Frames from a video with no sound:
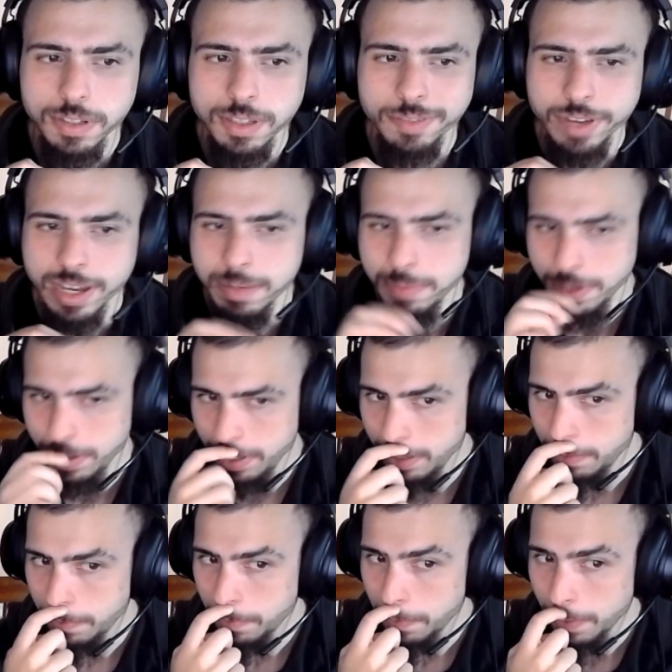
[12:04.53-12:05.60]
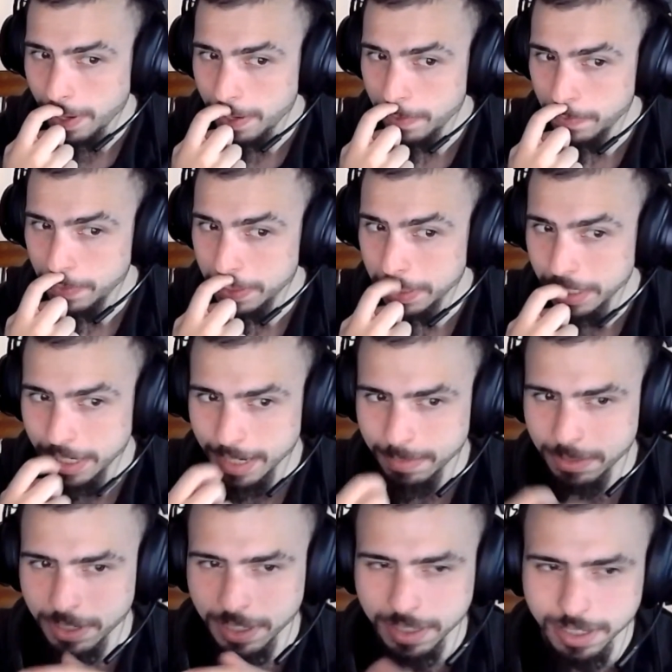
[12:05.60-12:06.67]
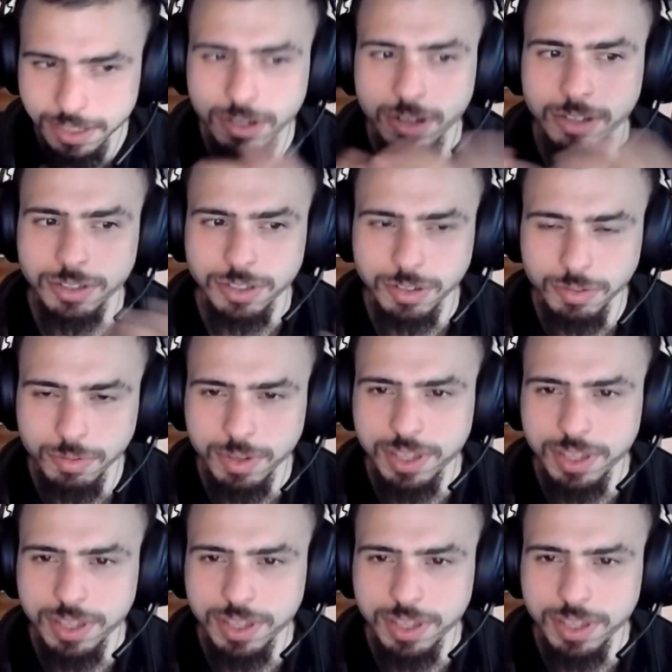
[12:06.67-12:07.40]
the viability of crowdfunded games like this. Also,